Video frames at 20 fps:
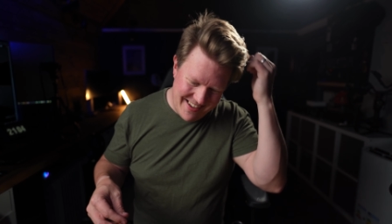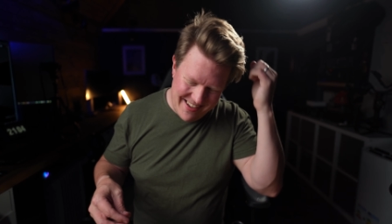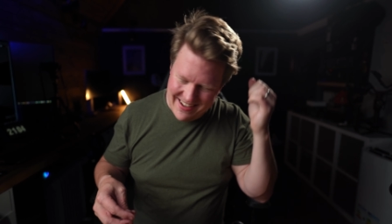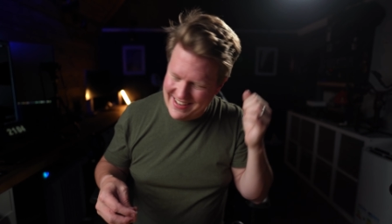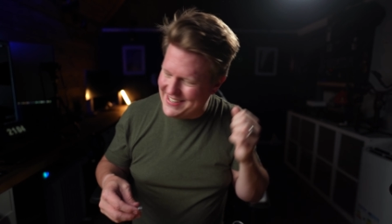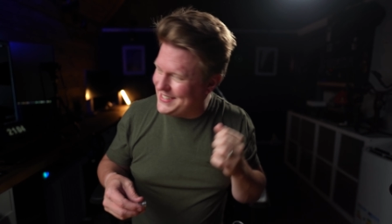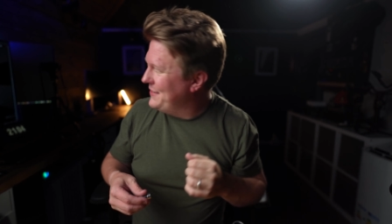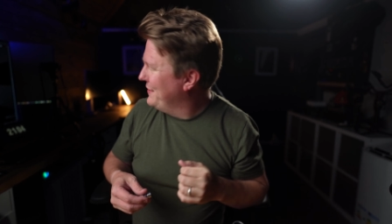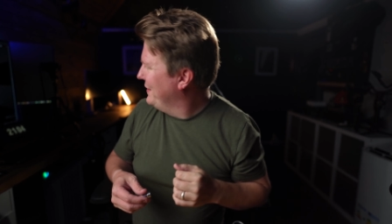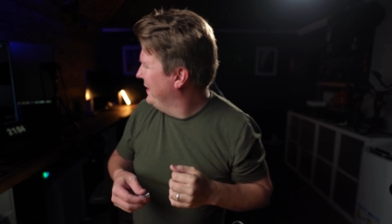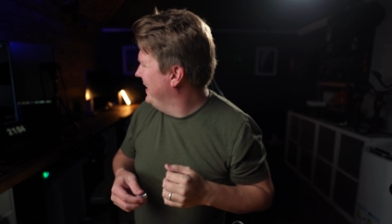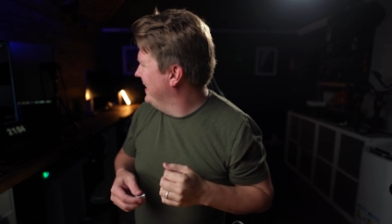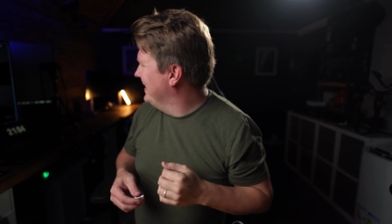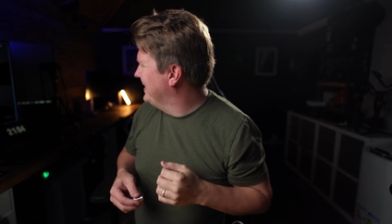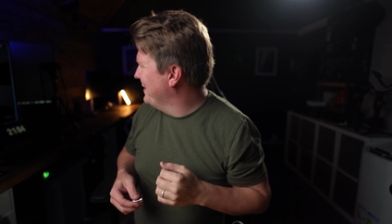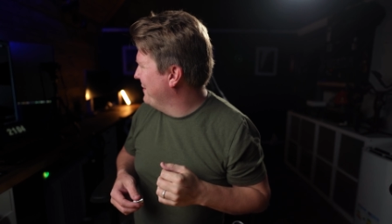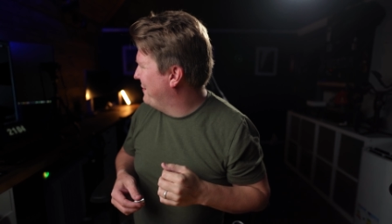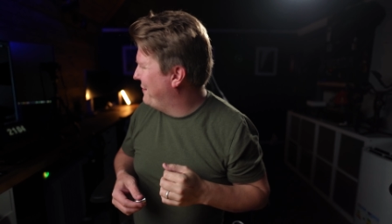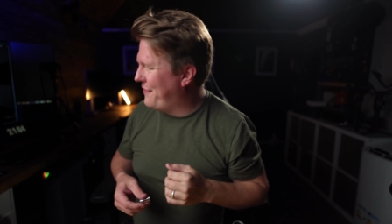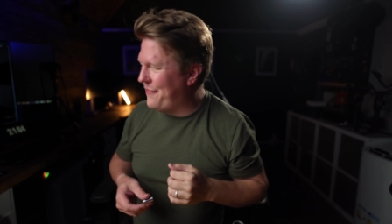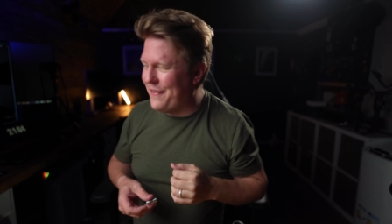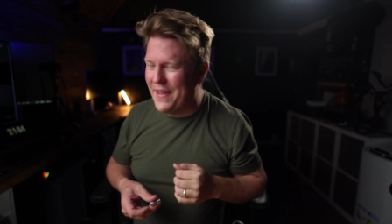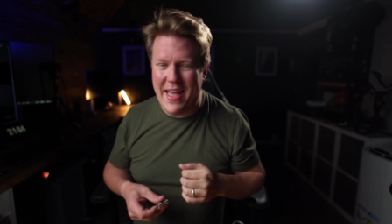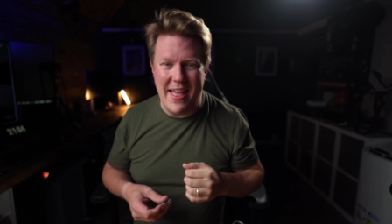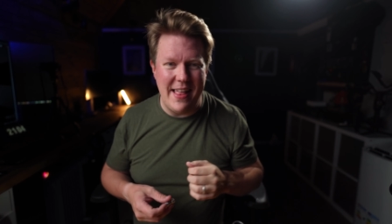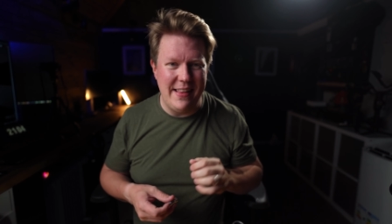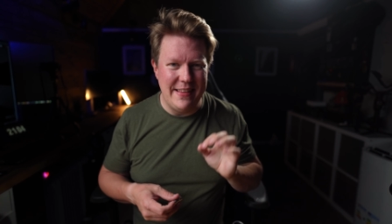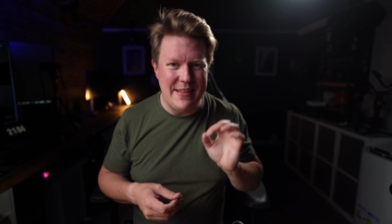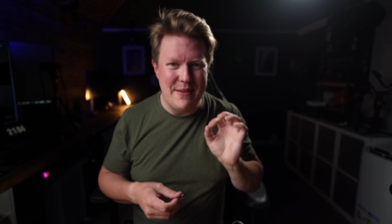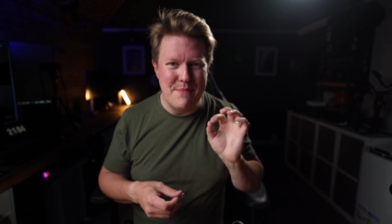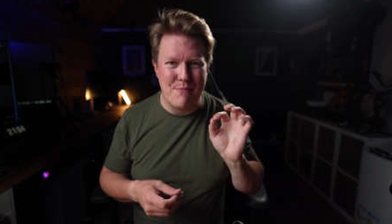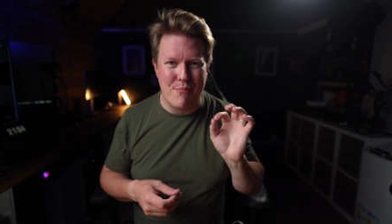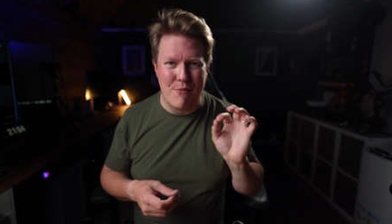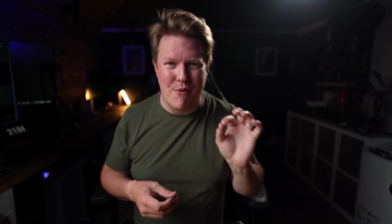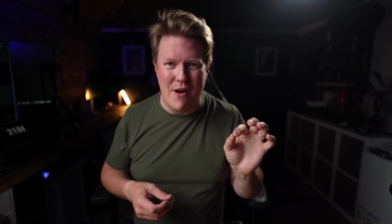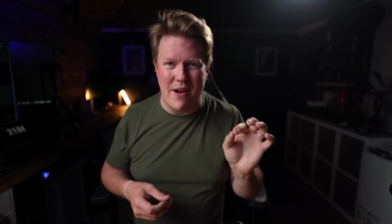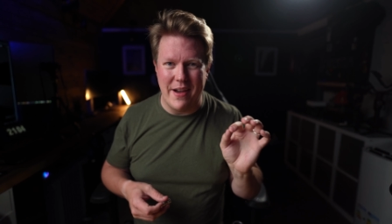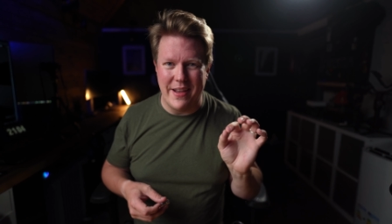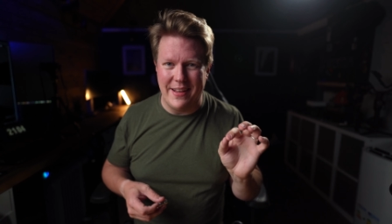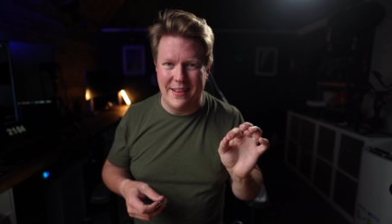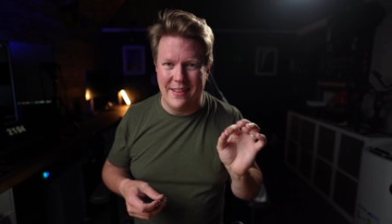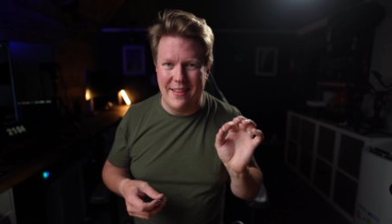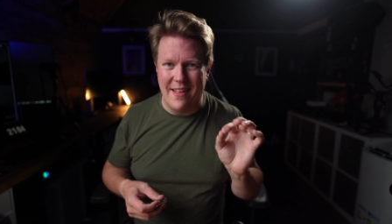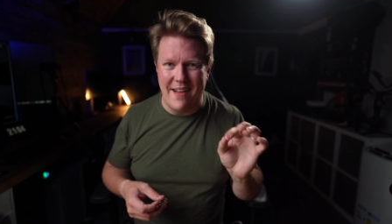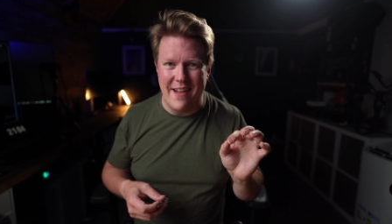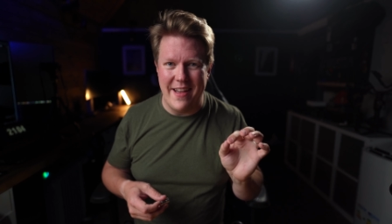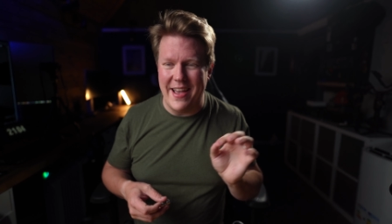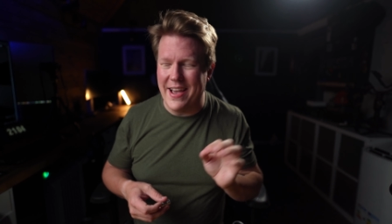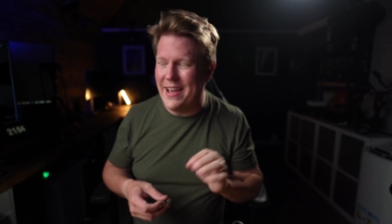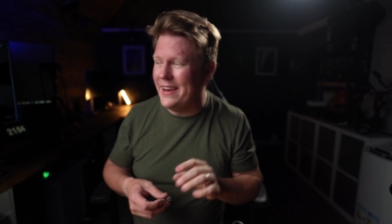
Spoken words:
It's a fairly bright light,